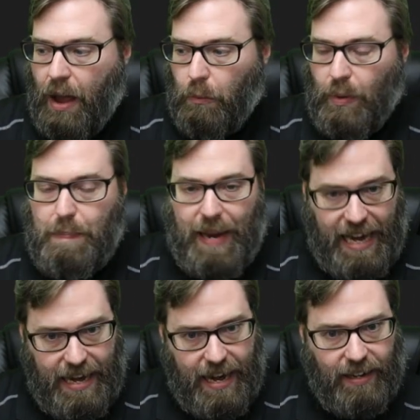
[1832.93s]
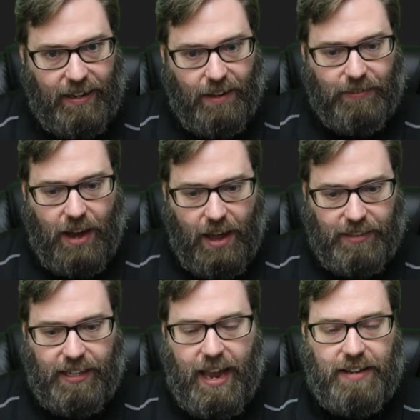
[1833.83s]
repeating of
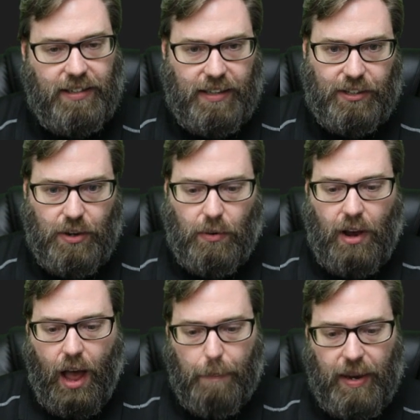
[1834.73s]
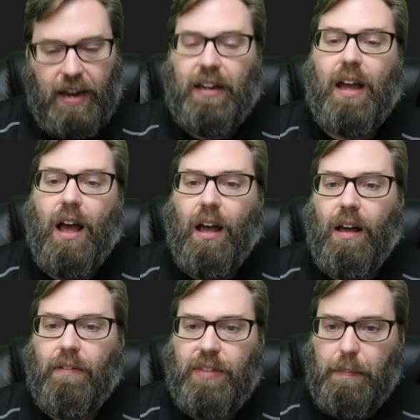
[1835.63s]
content. There's no copying
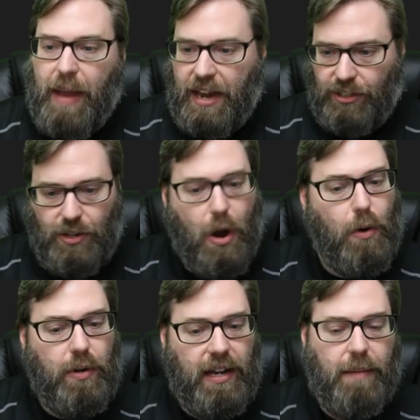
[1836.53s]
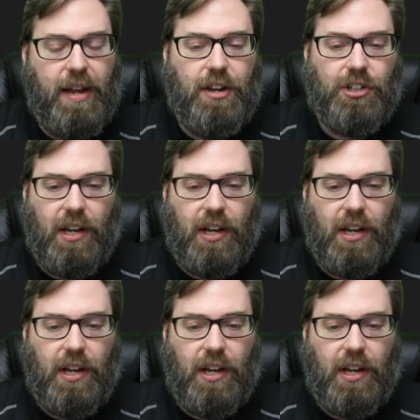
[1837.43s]
of the base node image.